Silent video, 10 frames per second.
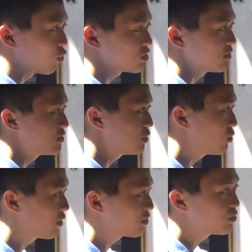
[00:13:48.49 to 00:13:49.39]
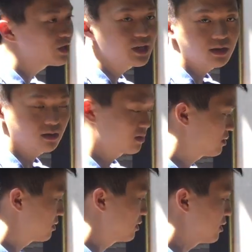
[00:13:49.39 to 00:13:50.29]
force of 2 on 3
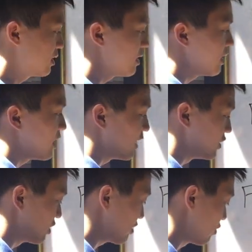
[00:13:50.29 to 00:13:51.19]
is just